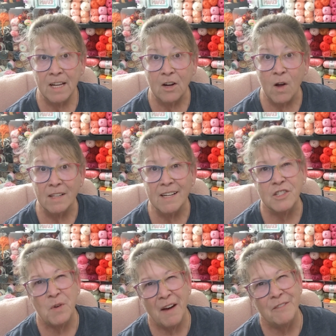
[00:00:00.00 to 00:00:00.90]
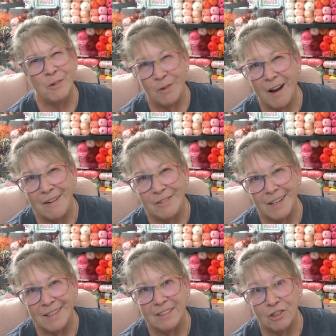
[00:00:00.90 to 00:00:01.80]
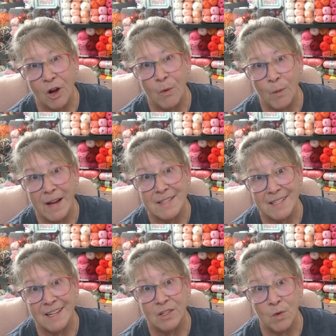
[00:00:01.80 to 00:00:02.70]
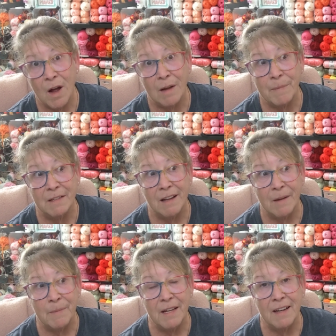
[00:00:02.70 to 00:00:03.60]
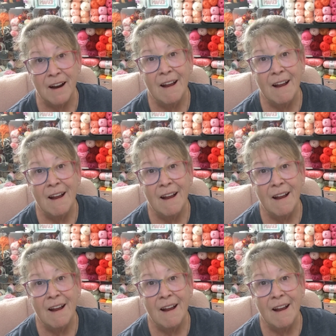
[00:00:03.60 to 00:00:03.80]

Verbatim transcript: you know, unless you have to drive like long ways to get to Hobby Lobby,